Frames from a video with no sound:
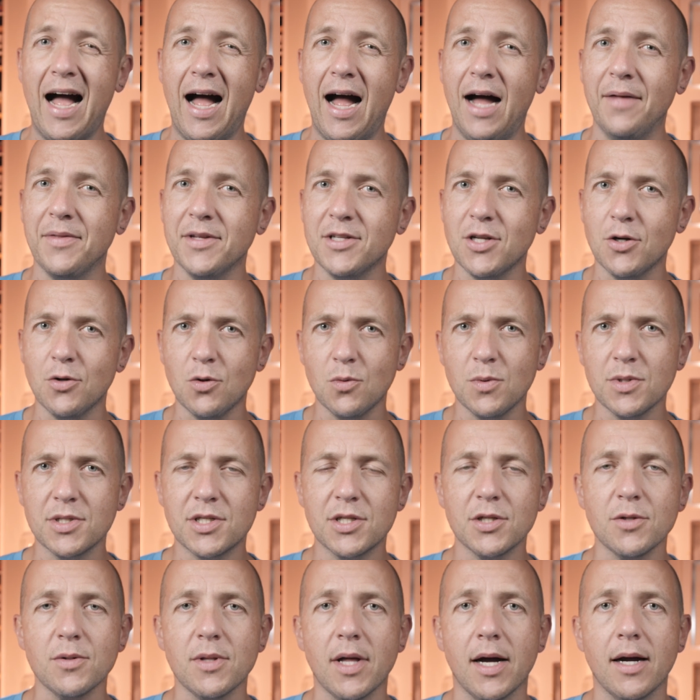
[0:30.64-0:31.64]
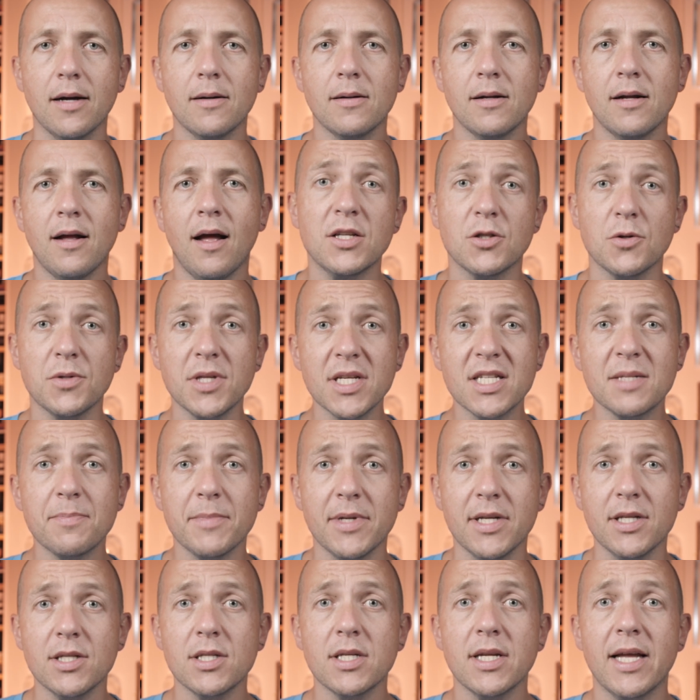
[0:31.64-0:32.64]
And they don't always do that. So this
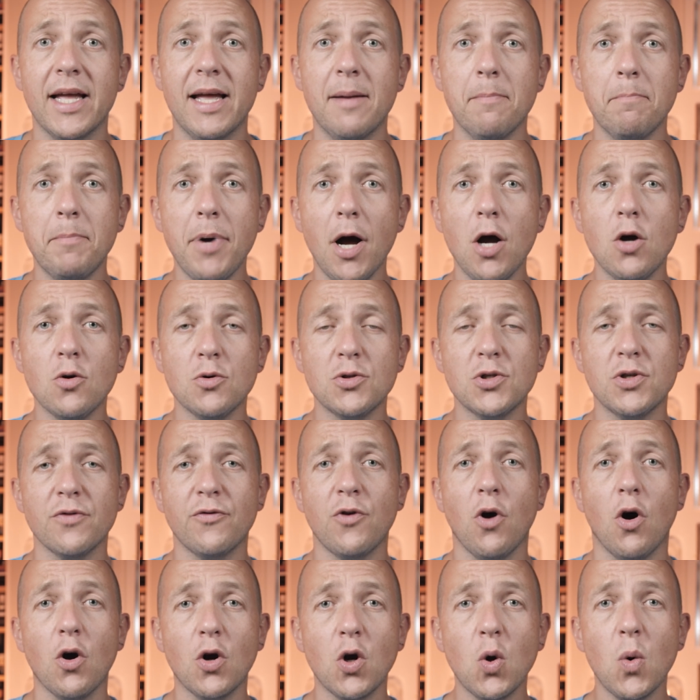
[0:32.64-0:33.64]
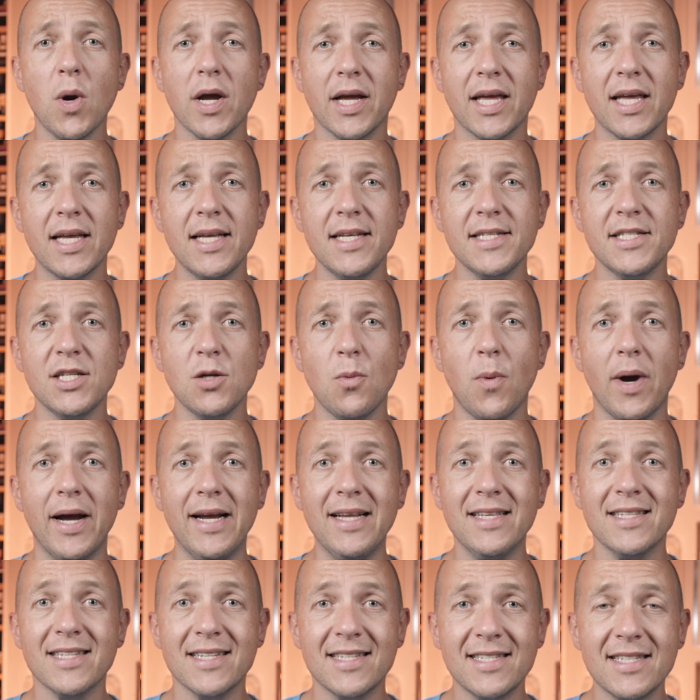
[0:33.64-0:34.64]
means in post you've got a quick, easy
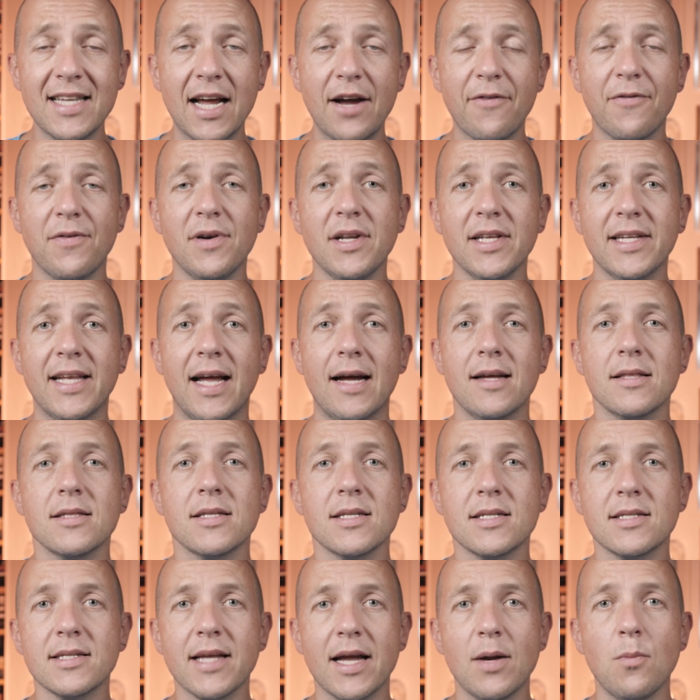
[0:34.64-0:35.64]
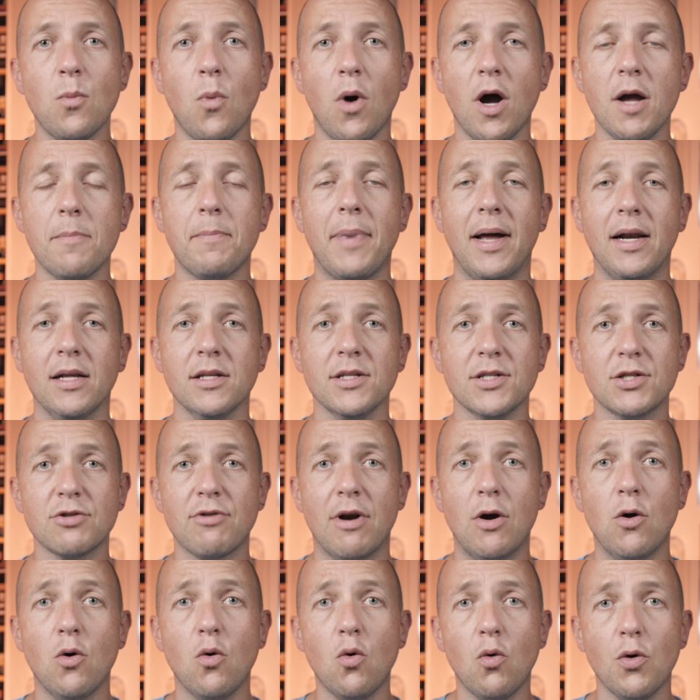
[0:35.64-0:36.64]
way to definitely get the same white balance
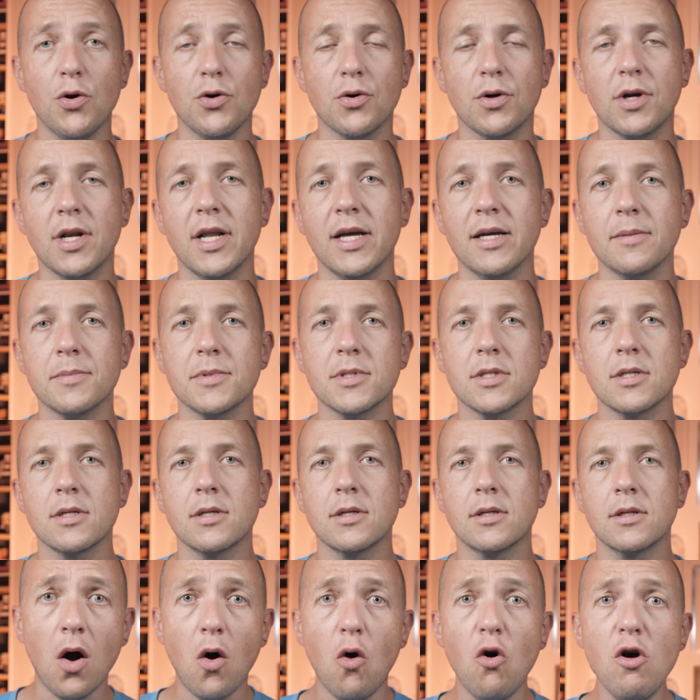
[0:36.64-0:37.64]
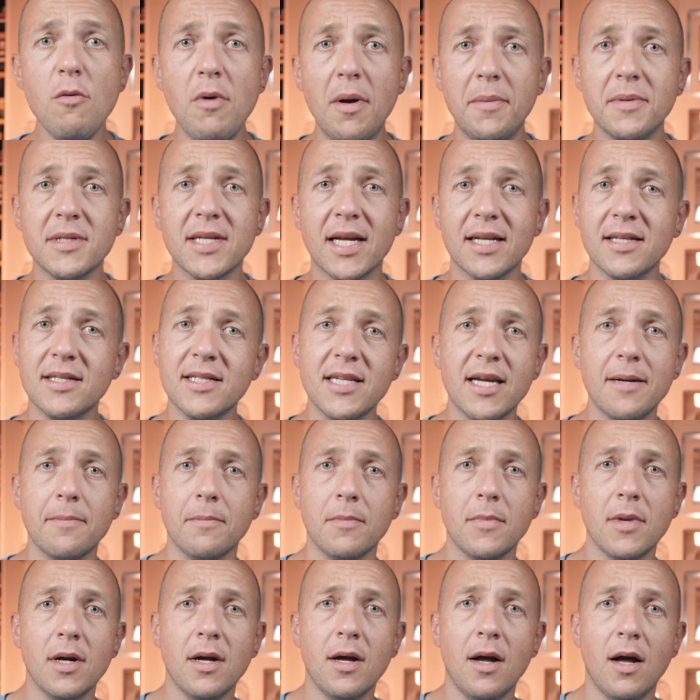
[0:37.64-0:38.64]
throughout all your clips. Or you might be saying,
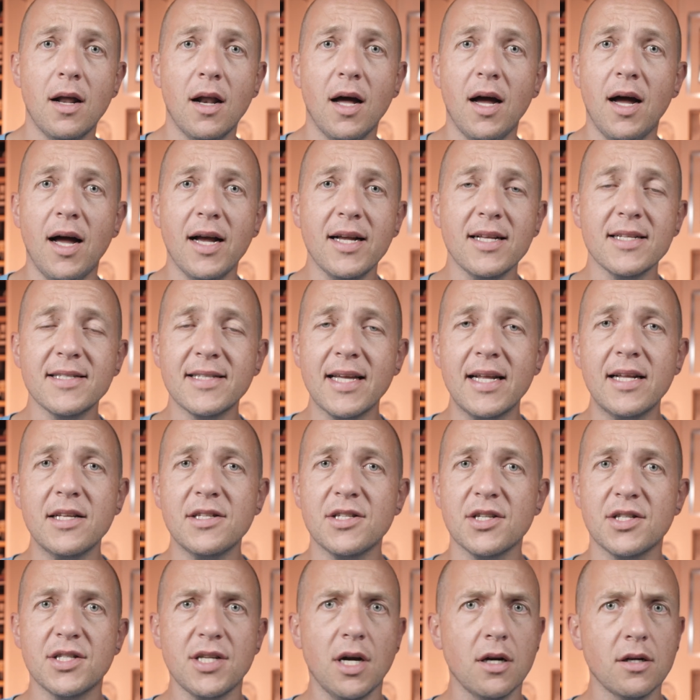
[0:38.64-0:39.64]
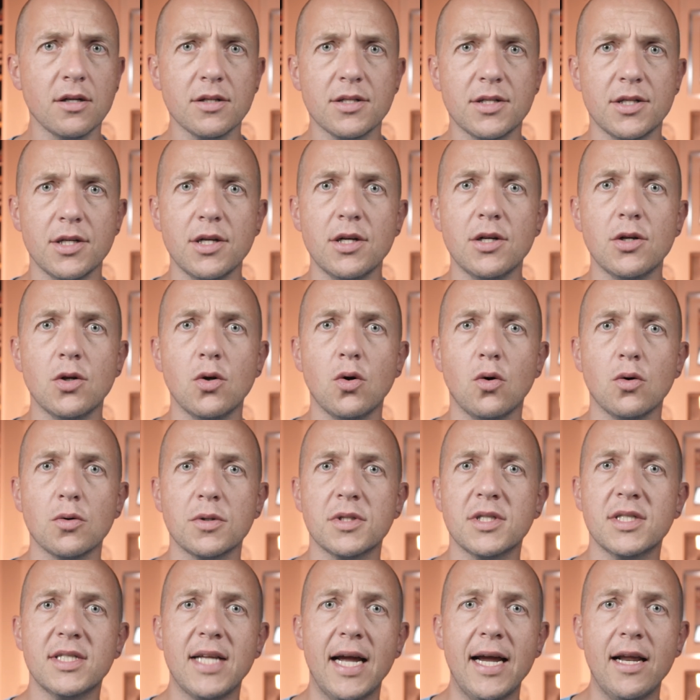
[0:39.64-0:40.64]
Tim, I can set it to tungsten or
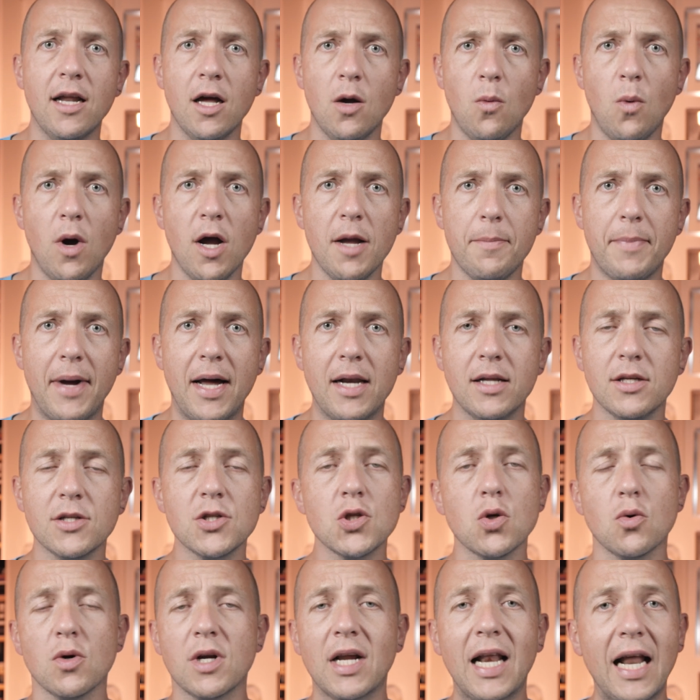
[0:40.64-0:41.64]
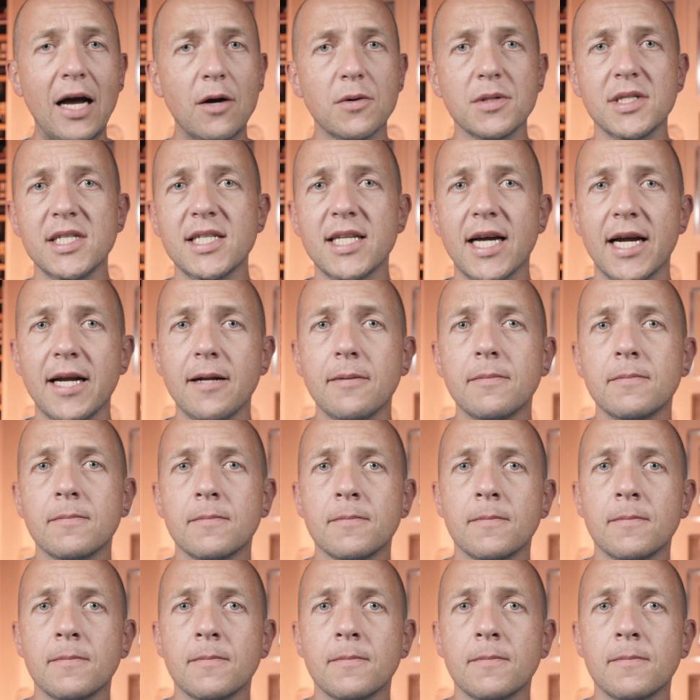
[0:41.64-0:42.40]
daylight white balance or cloudy day.